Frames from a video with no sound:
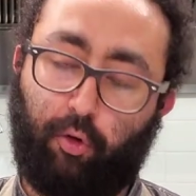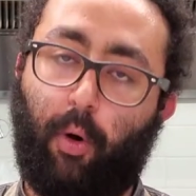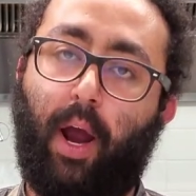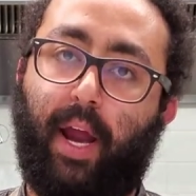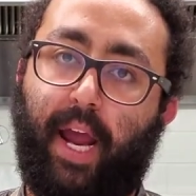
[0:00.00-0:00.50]

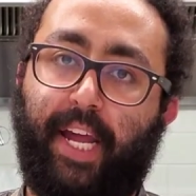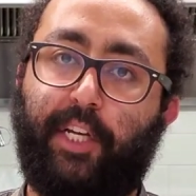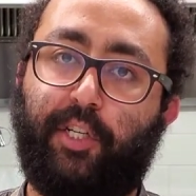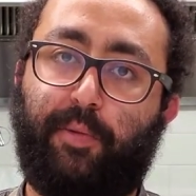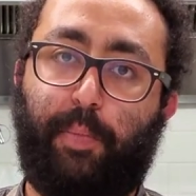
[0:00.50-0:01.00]
dry
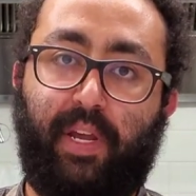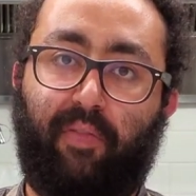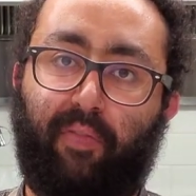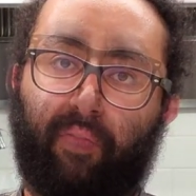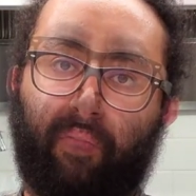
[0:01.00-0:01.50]
aged
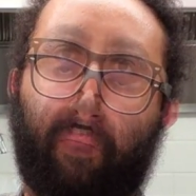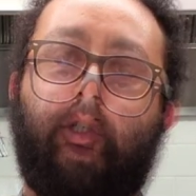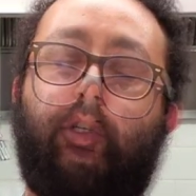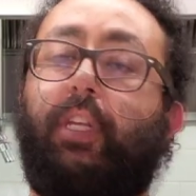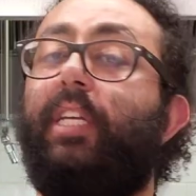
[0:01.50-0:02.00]
beef.
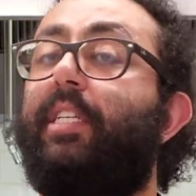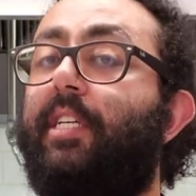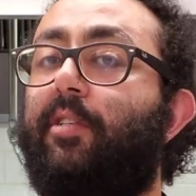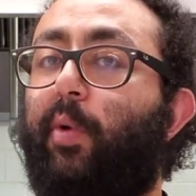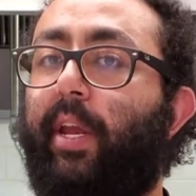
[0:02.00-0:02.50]
So the
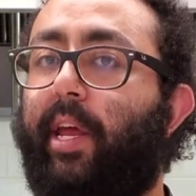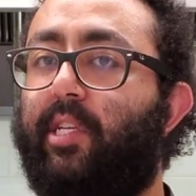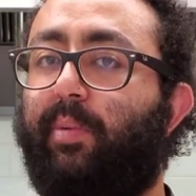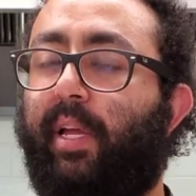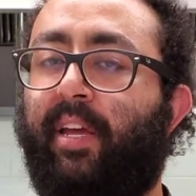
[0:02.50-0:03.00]
easiest way to
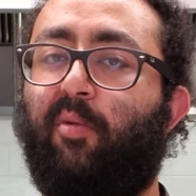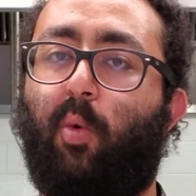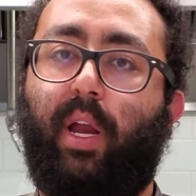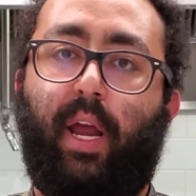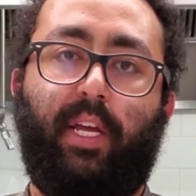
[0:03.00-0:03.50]
explain
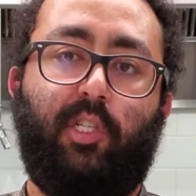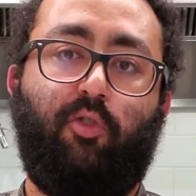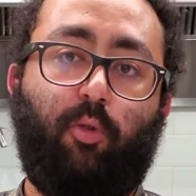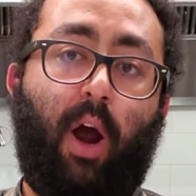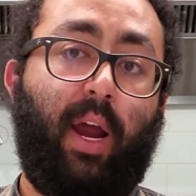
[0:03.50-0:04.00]
what is
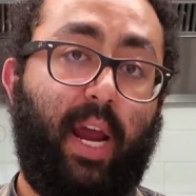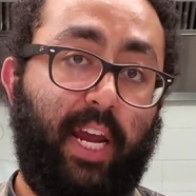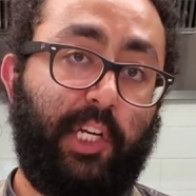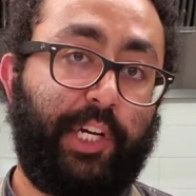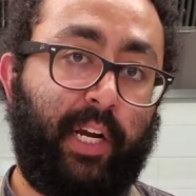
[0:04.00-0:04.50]
dry
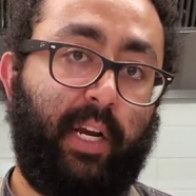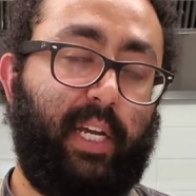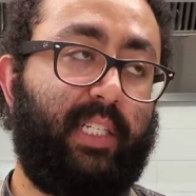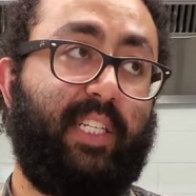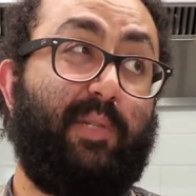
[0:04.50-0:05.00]
aging
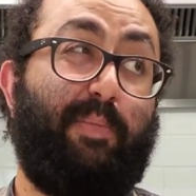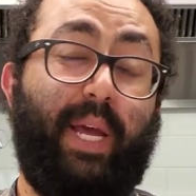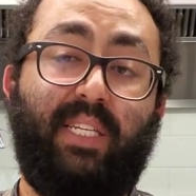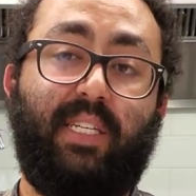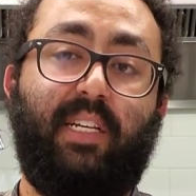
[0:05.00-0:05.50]
is it's
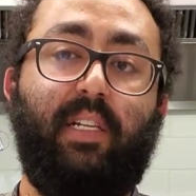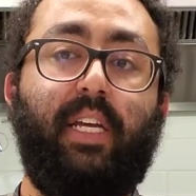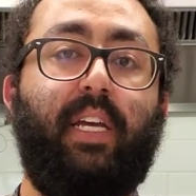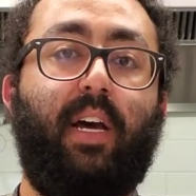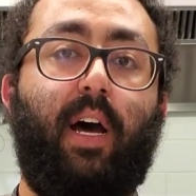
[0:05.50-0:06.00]

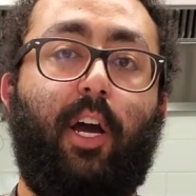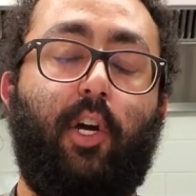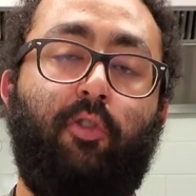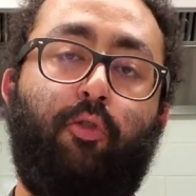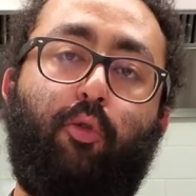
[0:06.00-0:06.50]
basically a
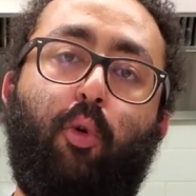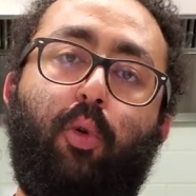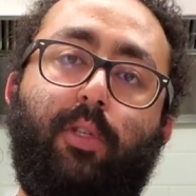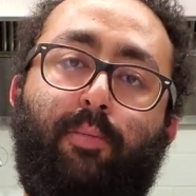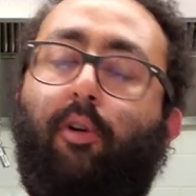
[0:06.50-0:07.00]

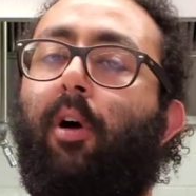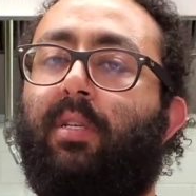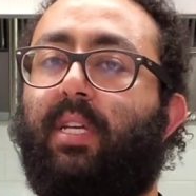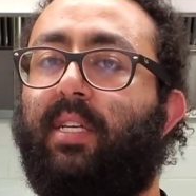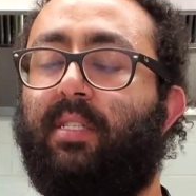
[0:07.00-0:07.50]
controlled
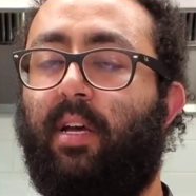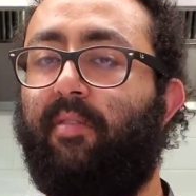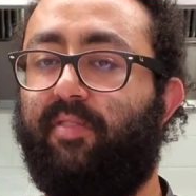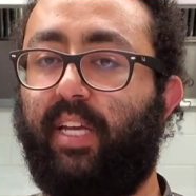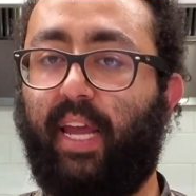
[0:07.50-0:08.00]
process
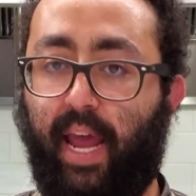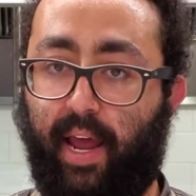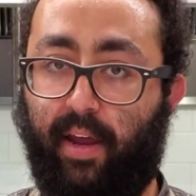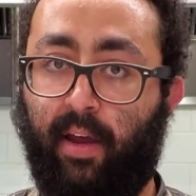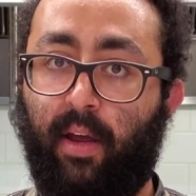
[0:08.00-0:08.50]
of
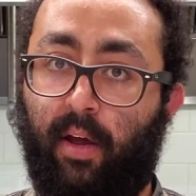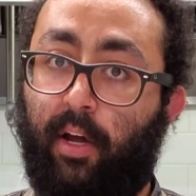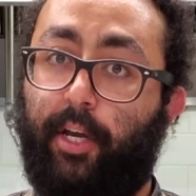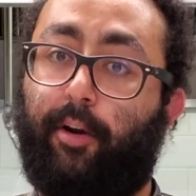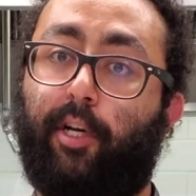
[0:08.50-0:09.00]
decay.
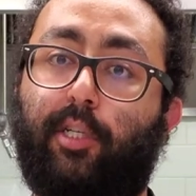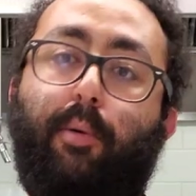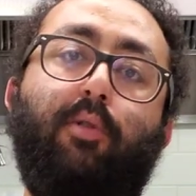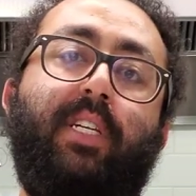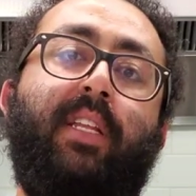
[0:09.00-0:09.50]
You're
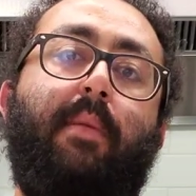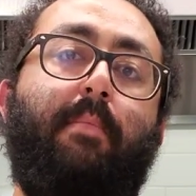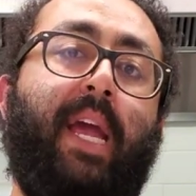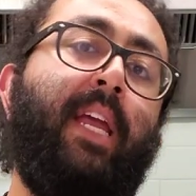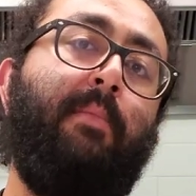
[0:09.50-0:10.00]
exposing the
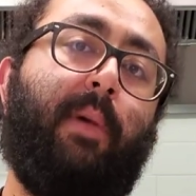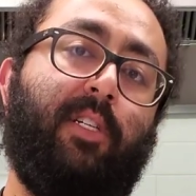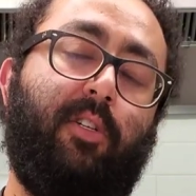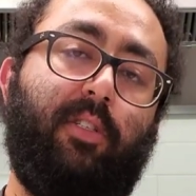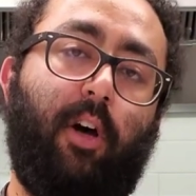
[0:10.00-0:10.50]
main
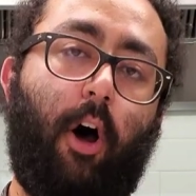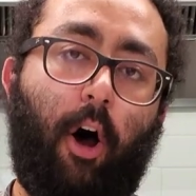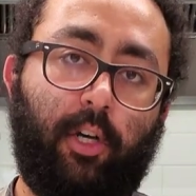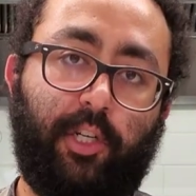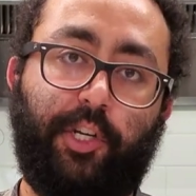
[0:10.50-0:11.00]
muscle to
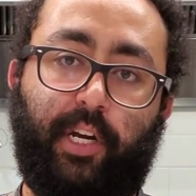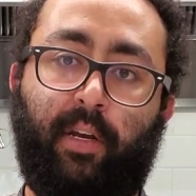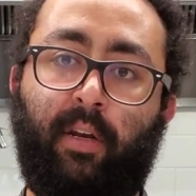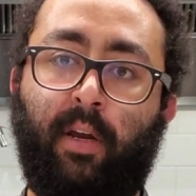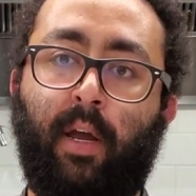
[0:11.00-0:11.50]

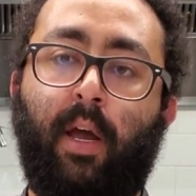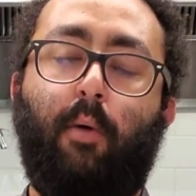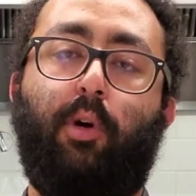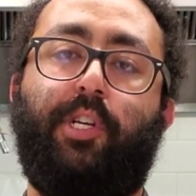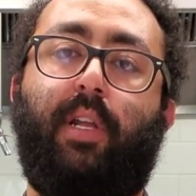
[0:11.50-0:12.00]
oxygen,
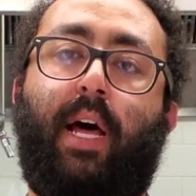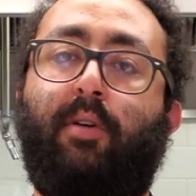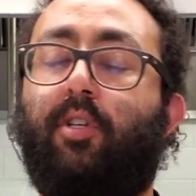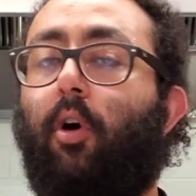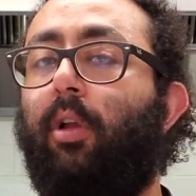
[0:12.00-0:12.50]
which
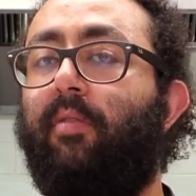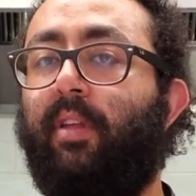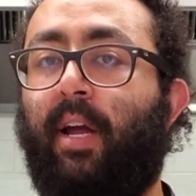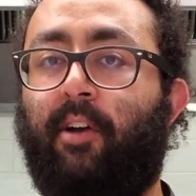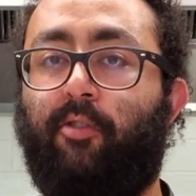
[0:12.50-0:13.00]
allows all of
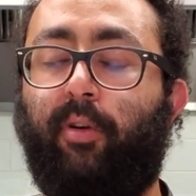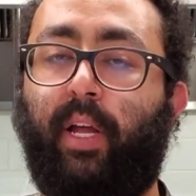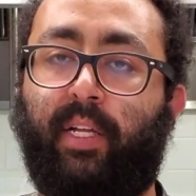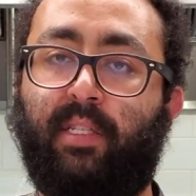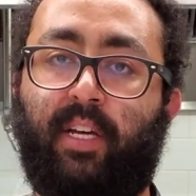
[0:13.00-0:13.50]
the natural
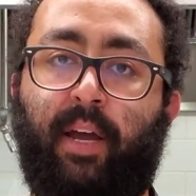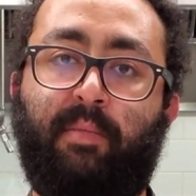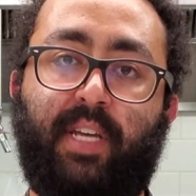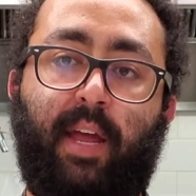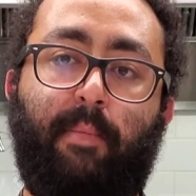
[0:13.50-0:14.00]

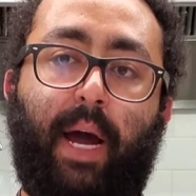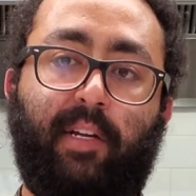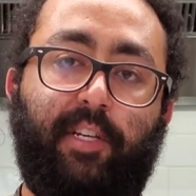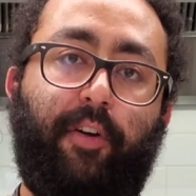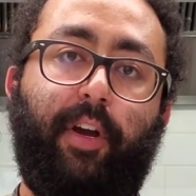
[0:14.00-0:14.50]
enzymes and
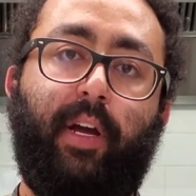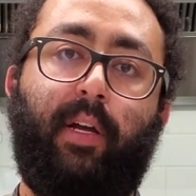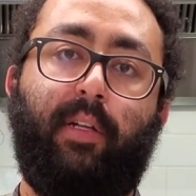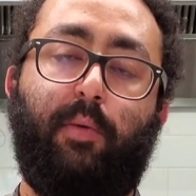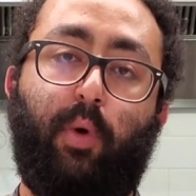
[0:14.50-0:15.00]

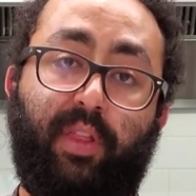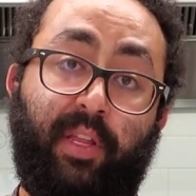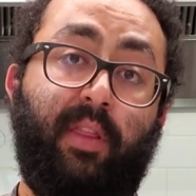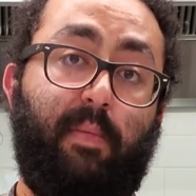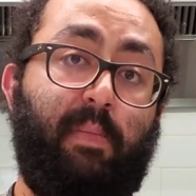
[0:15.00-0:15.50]
bacteria
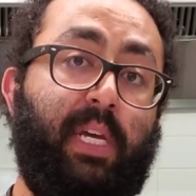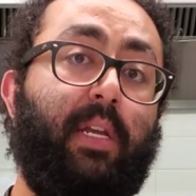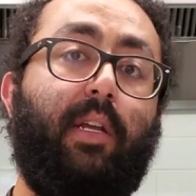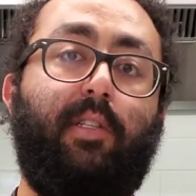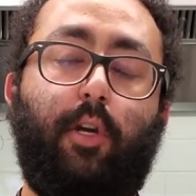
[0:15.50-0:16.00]
within the
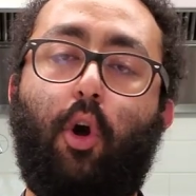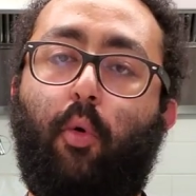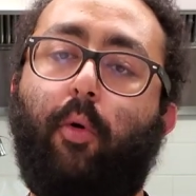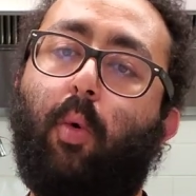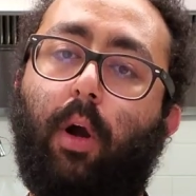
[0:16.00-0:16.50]
meat to
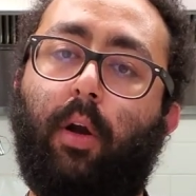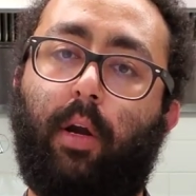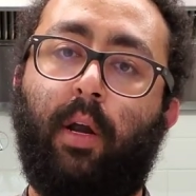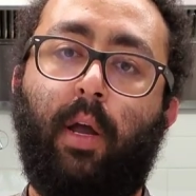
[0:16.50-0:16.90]
go to work.